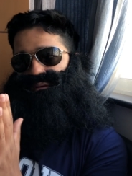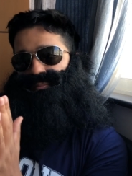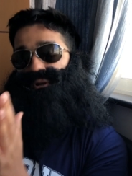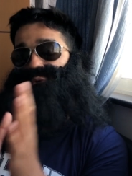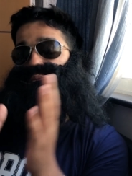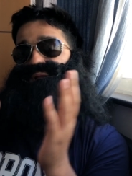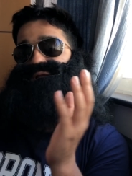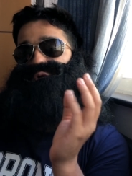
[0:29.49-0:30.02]

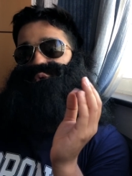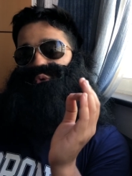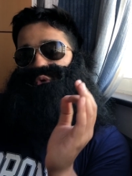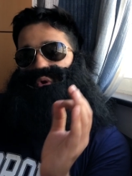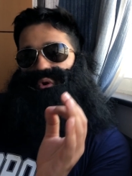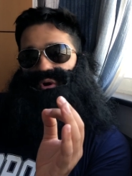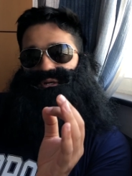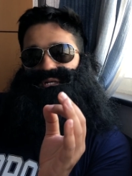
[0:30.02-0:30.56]
but we do
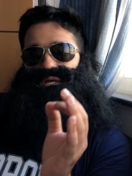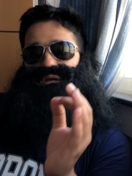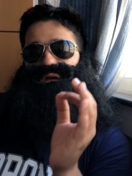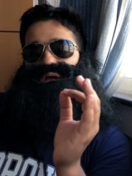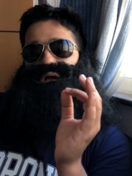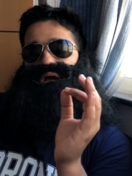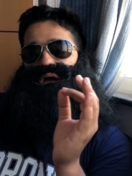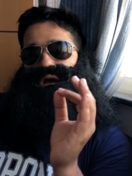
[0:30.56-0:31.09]
not
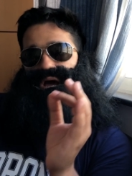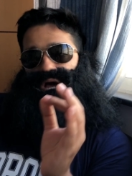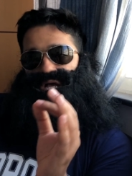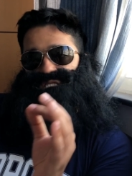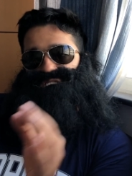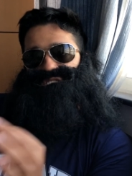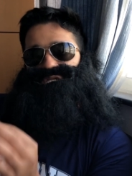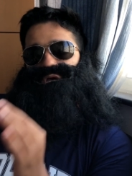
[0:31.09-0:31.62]

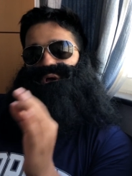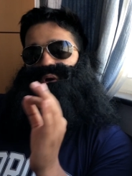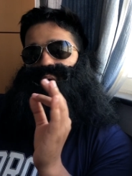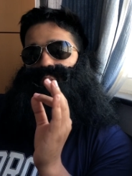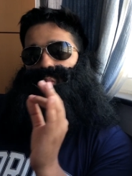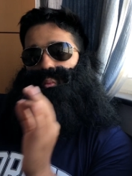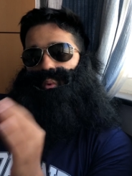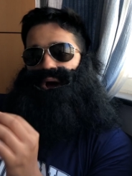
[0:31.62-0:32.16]
ask
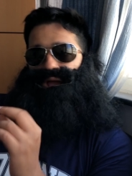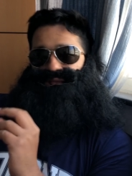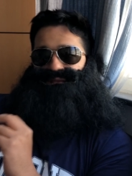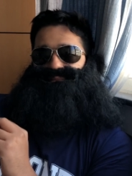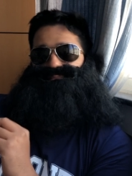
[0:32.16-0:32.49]
why